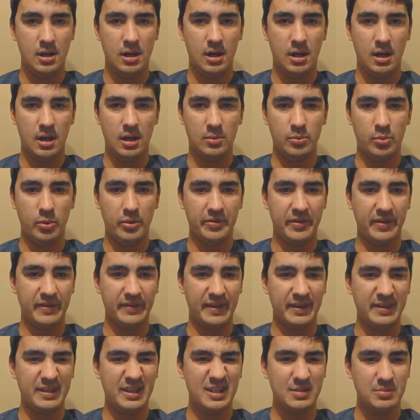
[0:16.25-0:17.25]
one thing
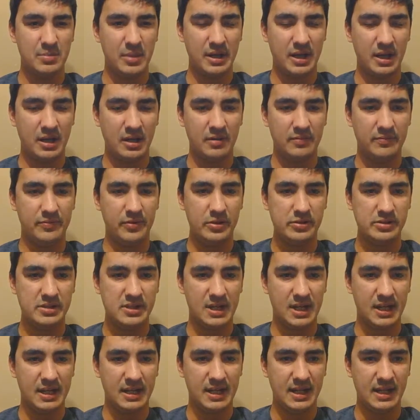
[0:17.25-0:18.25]
that did make it confusing,
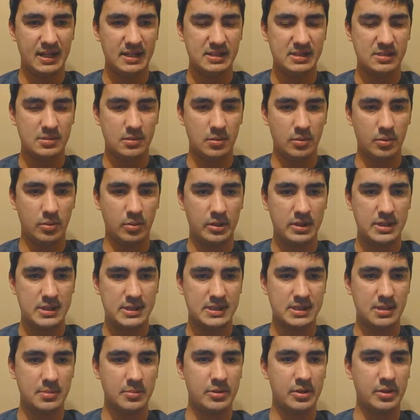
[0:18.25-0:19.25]
I guess, was
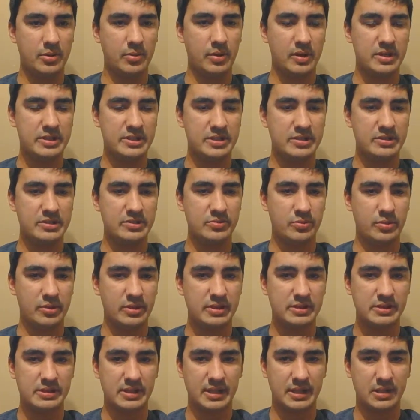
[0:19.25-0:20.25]
some of the questions
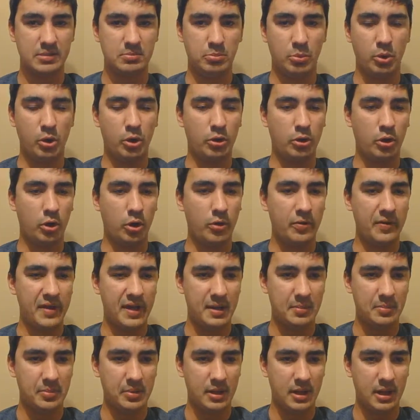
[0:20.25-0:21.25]
was like mark all that
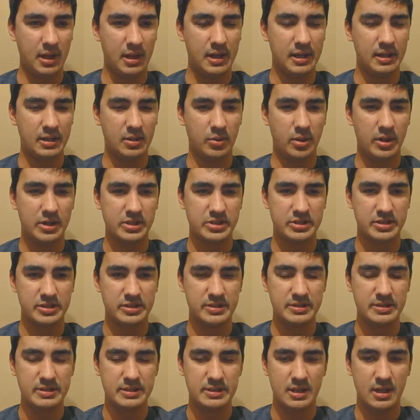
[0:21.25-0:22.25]
apply
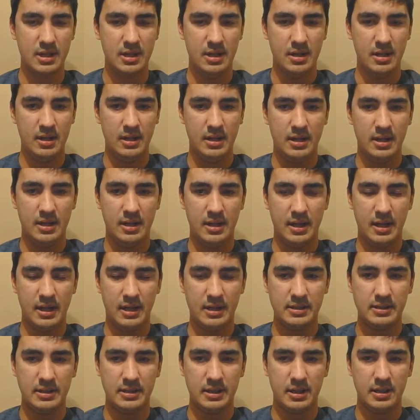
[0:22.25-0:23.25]
questions,
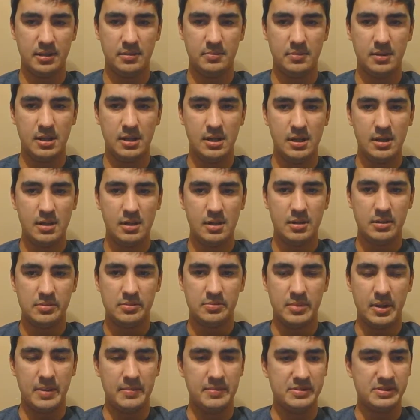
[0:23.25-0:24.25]
and
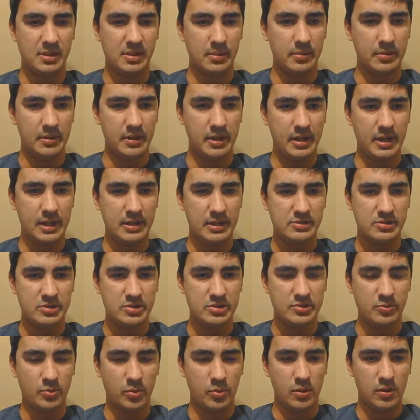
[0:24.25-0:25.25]
maybe some of the
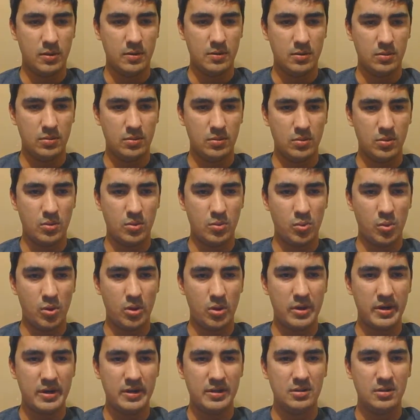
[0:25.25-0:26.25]
answers weren't
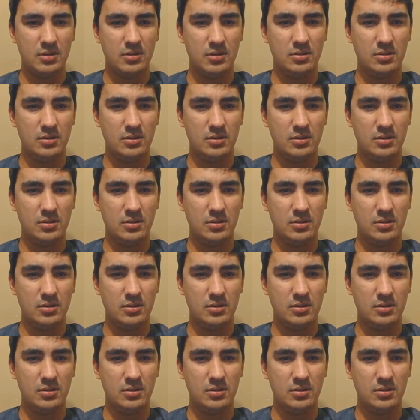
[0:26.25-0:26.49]
worded